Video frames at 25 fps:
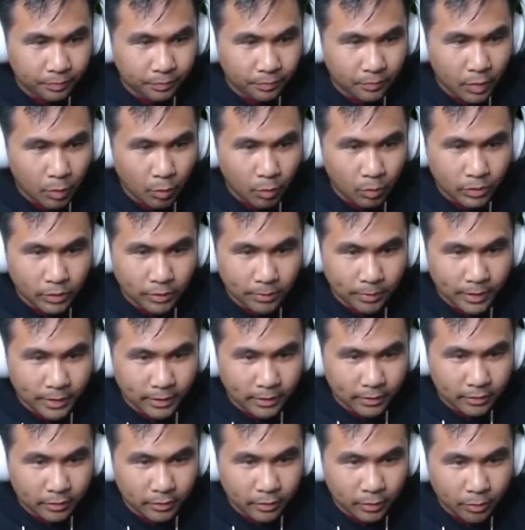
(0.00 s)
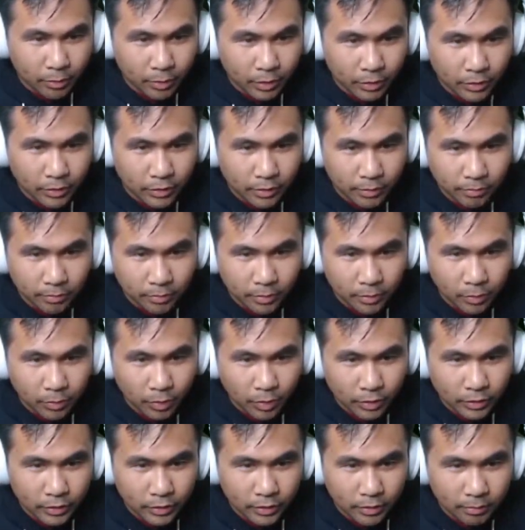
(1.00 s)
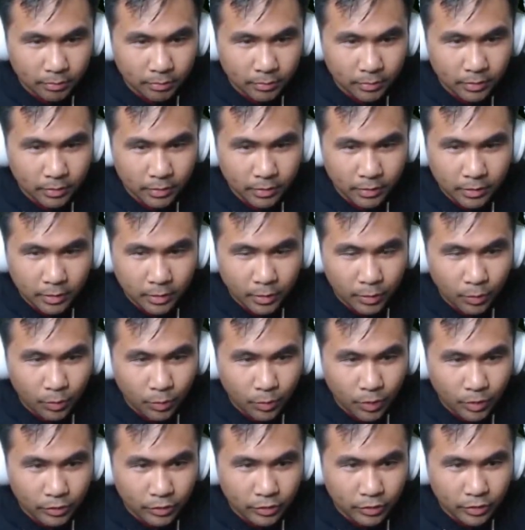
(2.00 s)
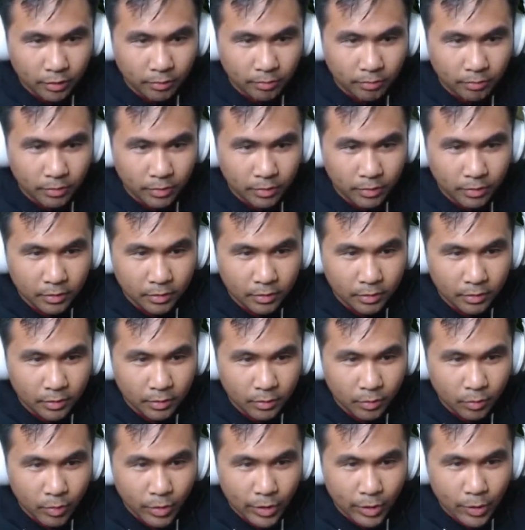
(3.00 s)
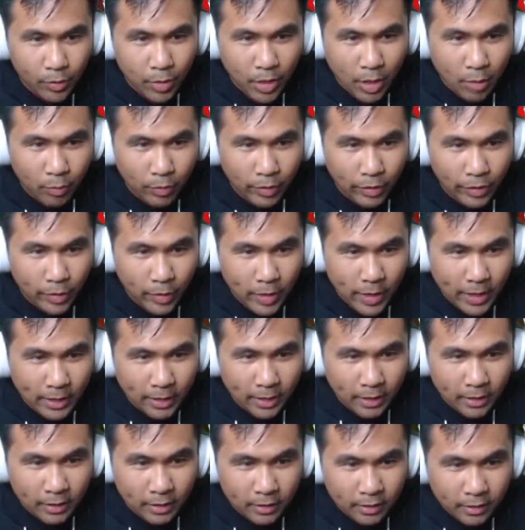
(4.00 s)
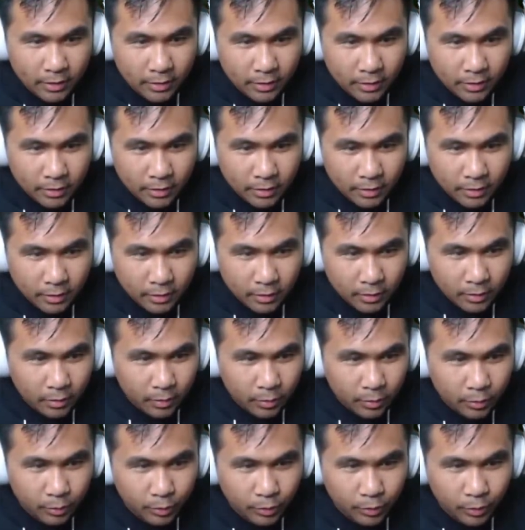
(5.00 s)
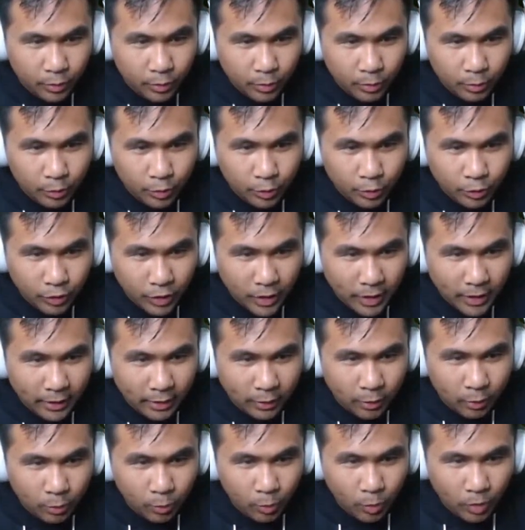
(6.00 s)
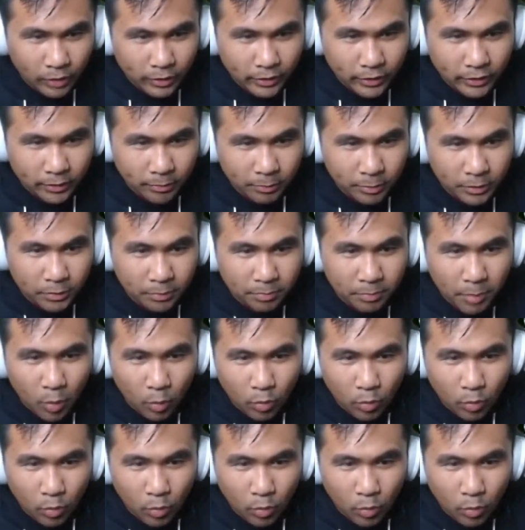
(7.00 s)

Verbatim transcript: Who wants some of this? Who wants some? Who wants some? Who wants some? Where you at? Where you at? Who's who's trying? Who wants some smoke?